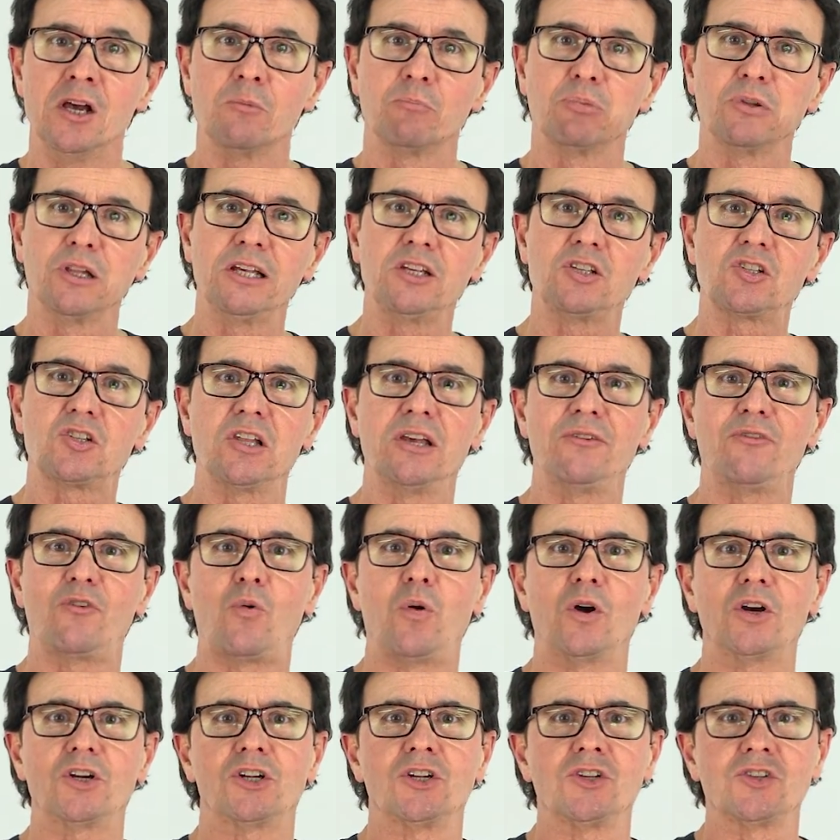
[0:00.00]
Please leave
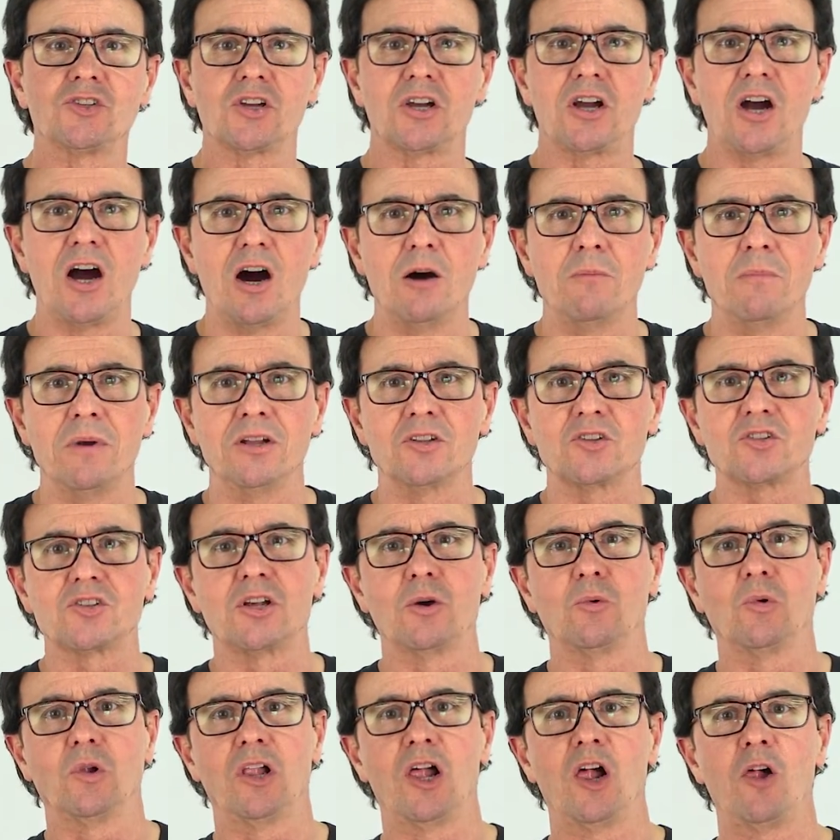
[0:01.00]
questions and comments
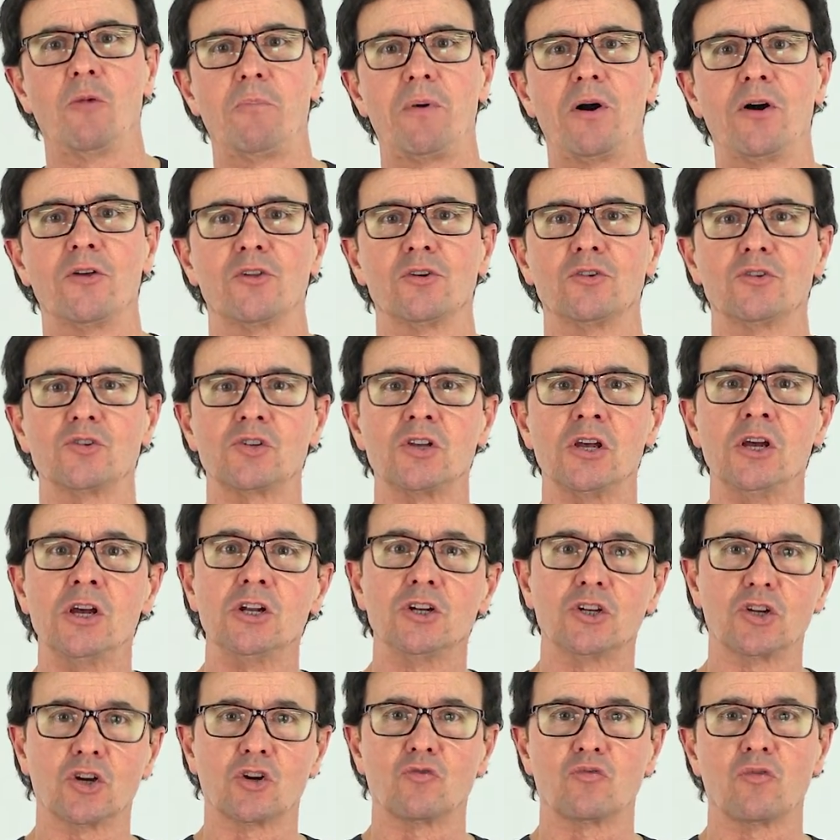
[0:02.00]
that will help others
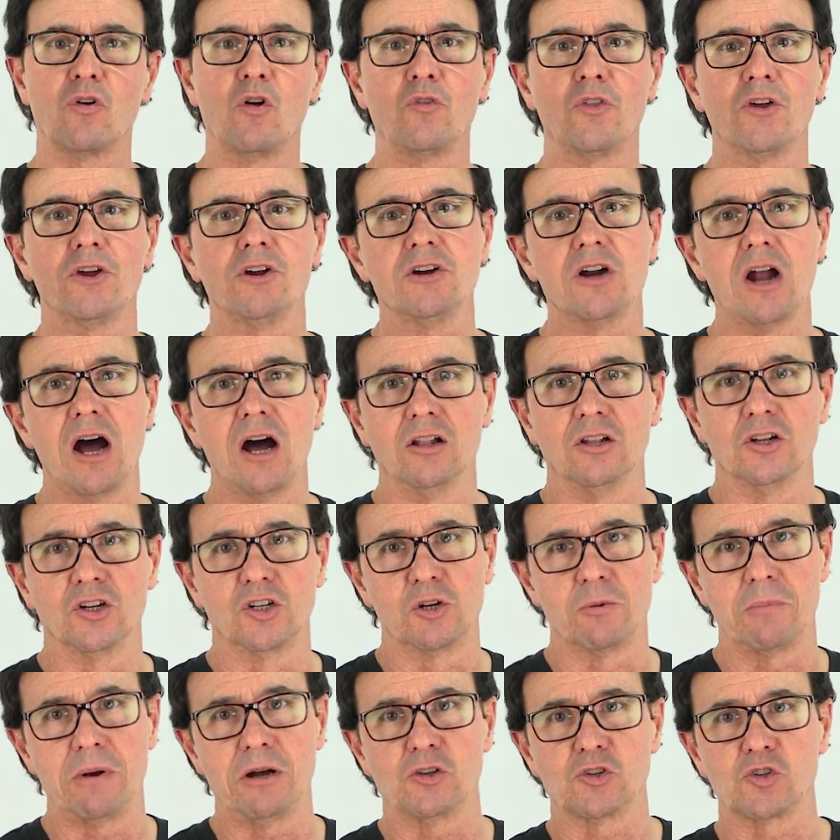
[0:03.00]
to grow their
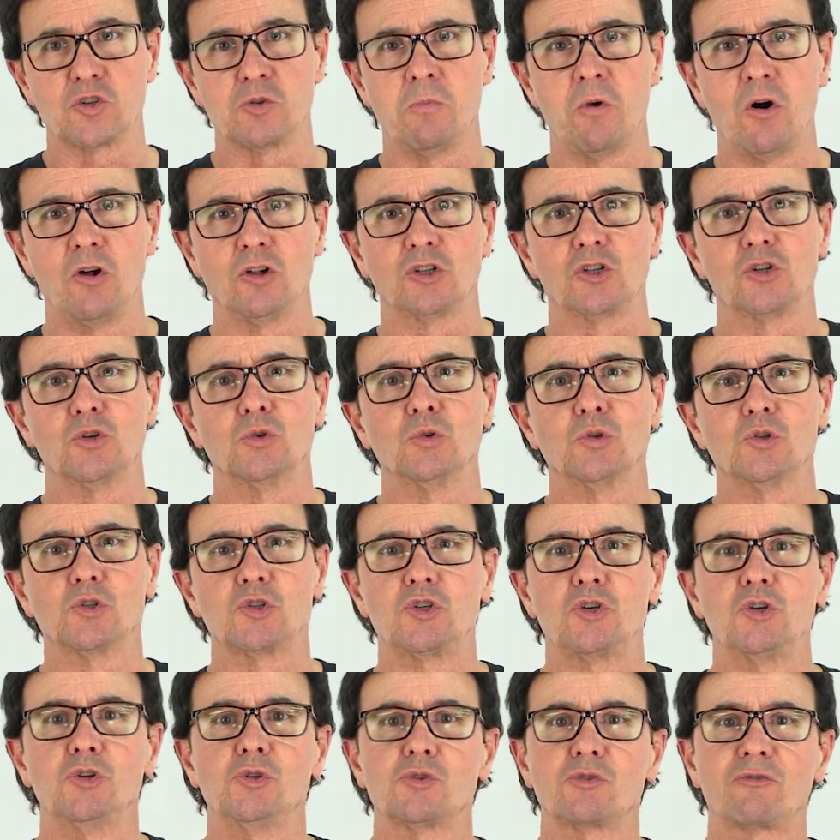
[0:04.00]
knowledge about small
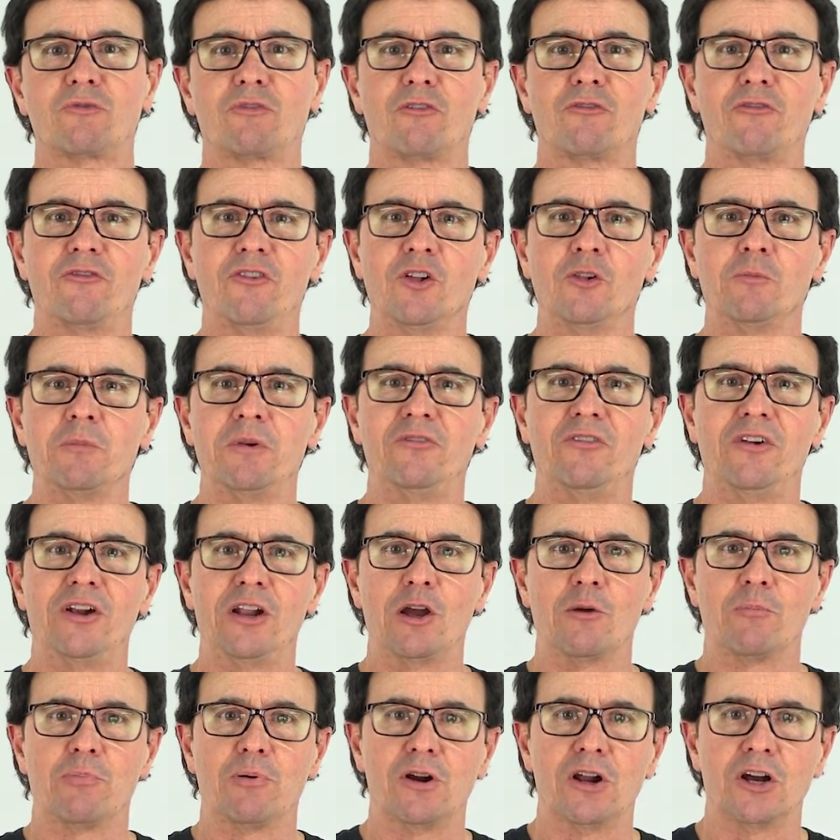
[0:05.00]
tools used for film and
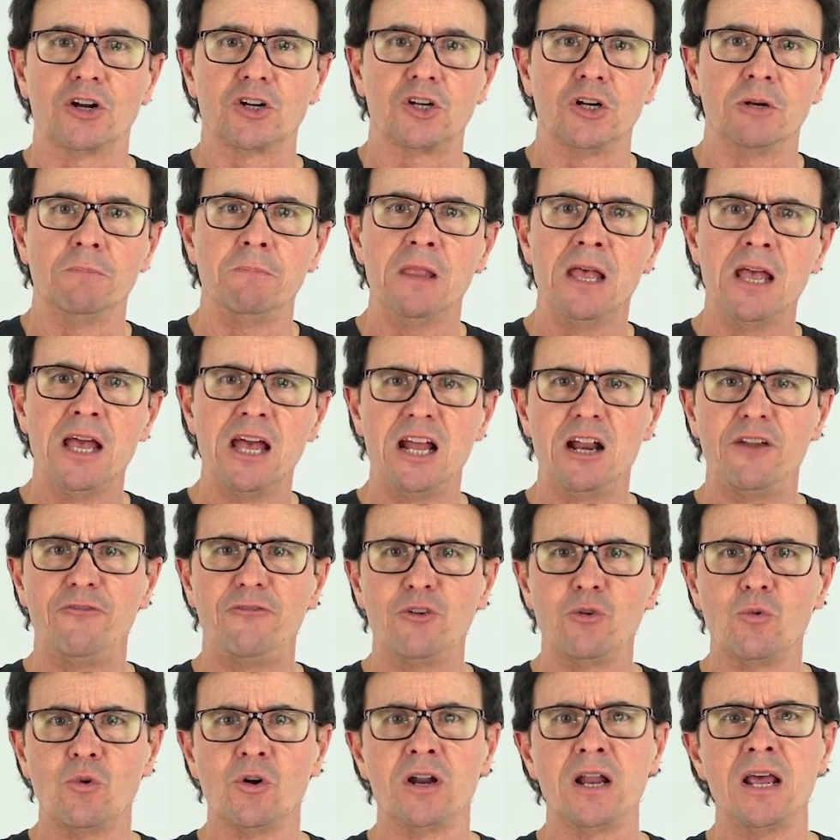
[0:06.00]
video production. And if
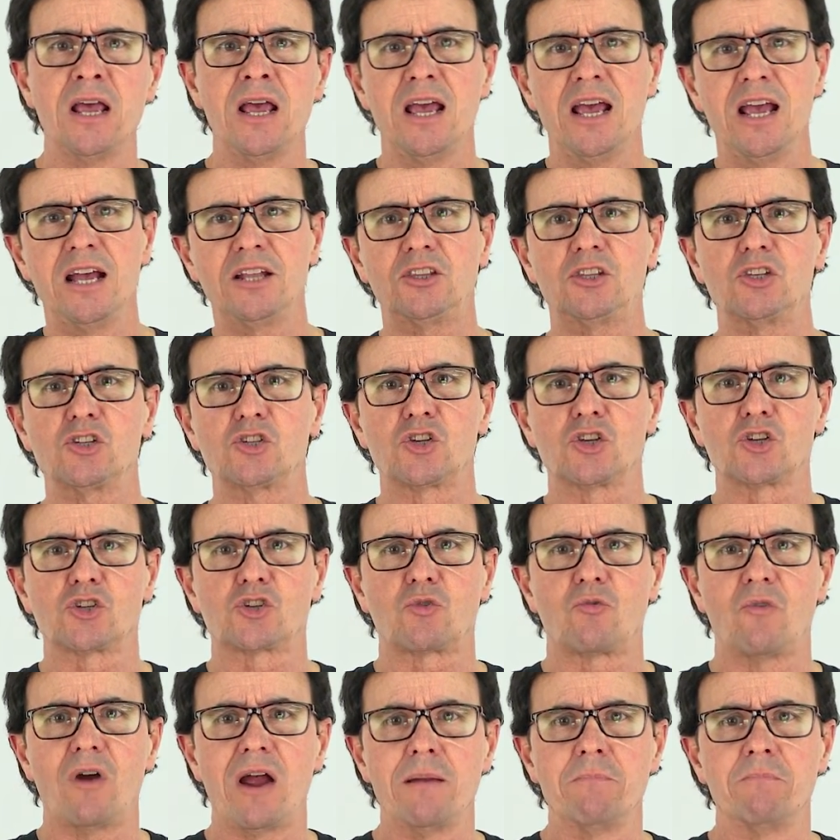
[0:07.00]
you would, hit the
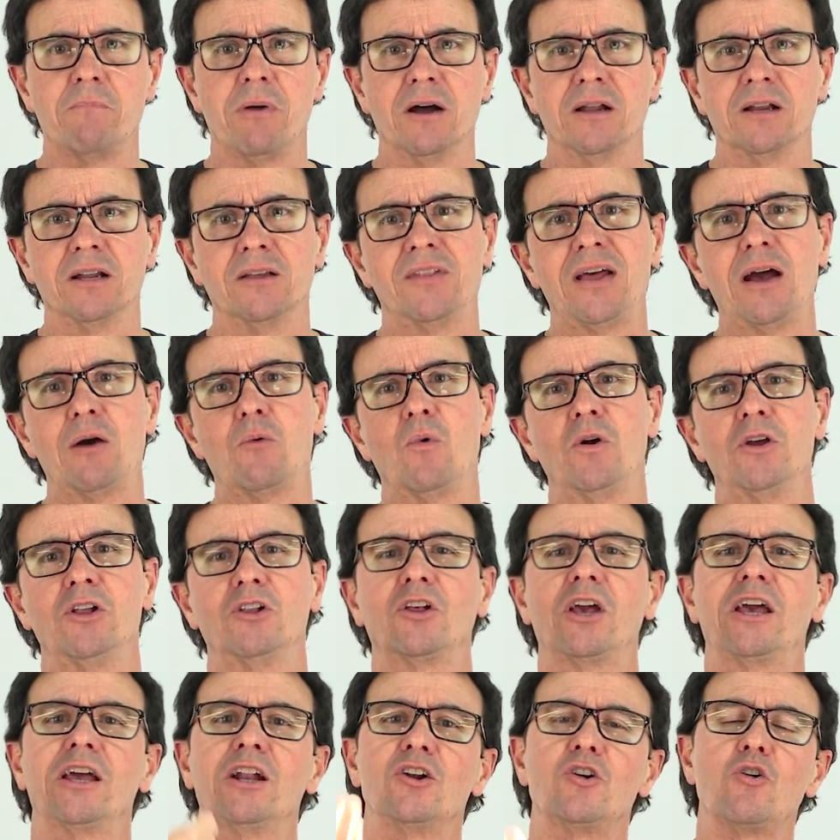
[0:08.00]
subscribe button, and that way
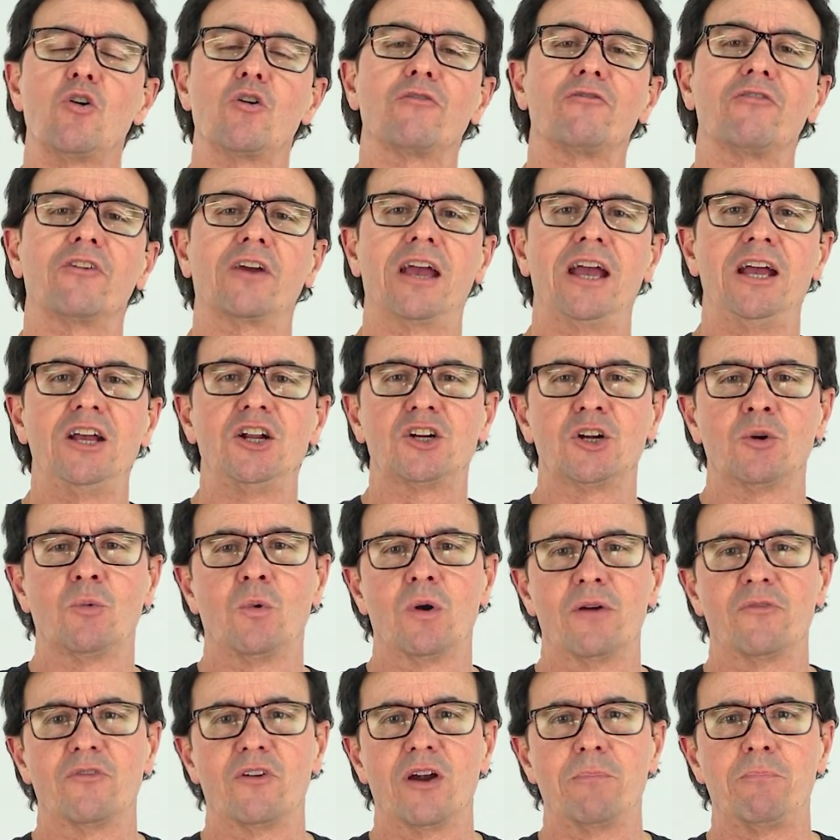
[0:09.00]
you'll get a notification
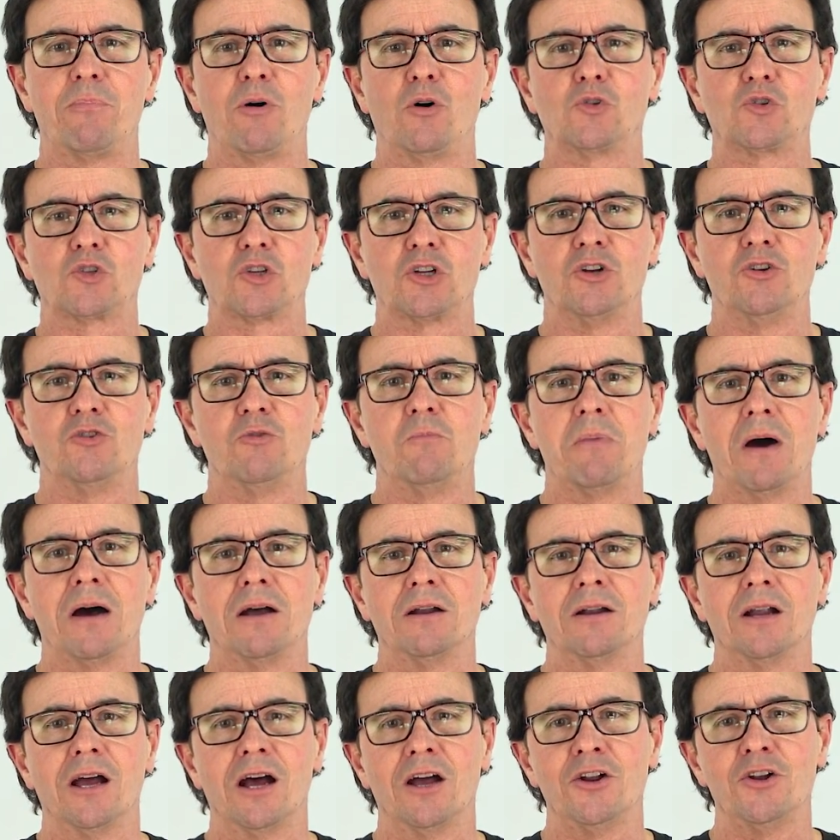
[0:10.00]
whenever I post a new
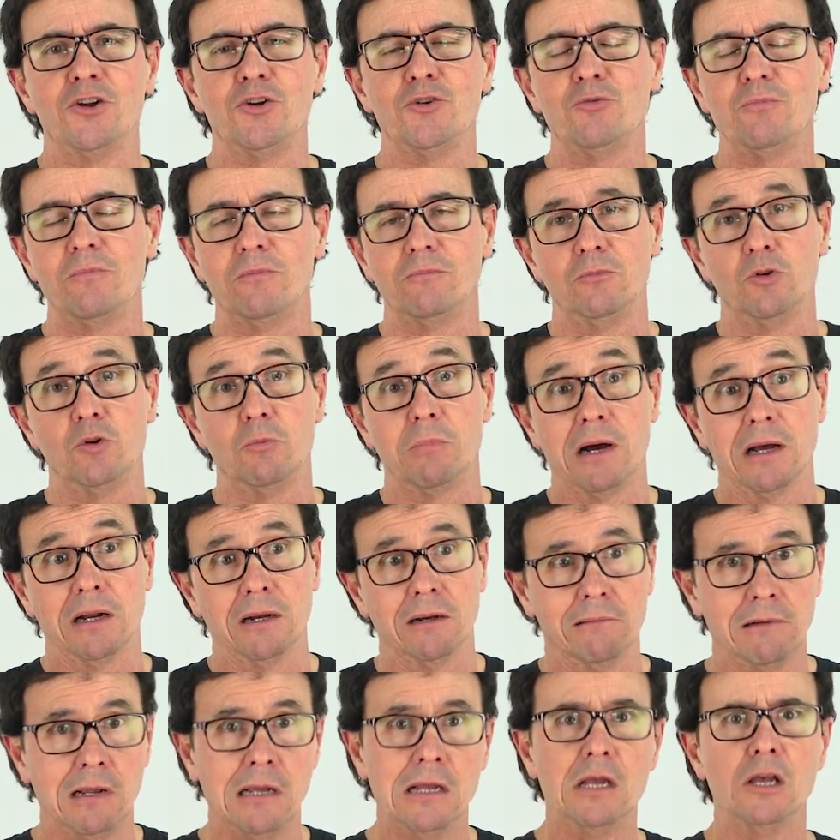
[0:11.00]
button,
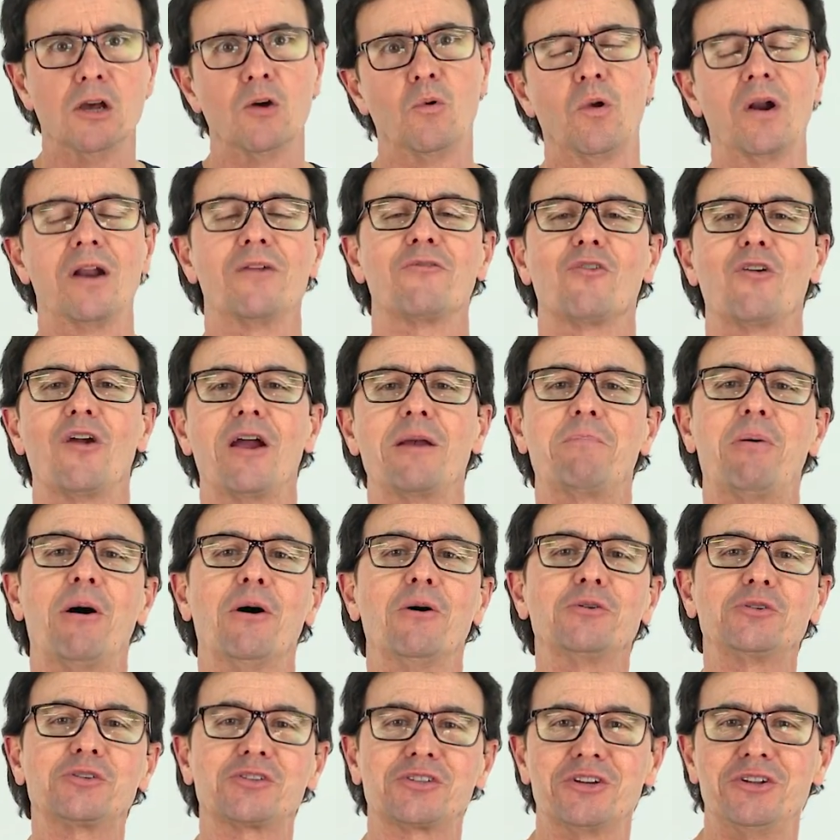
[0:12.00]
whenever I
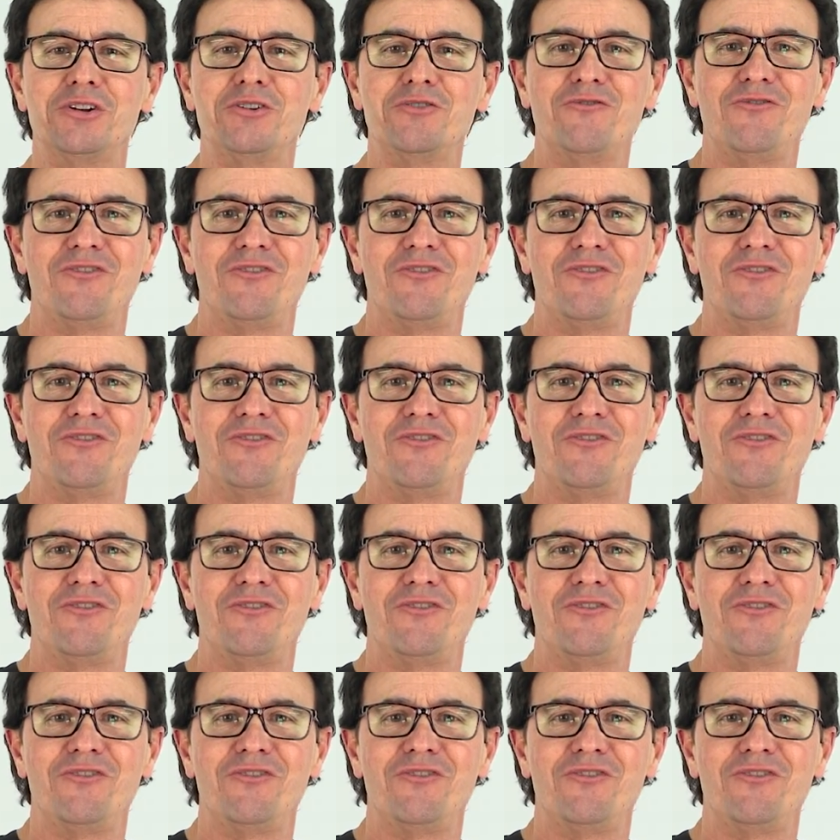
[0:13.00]
post a new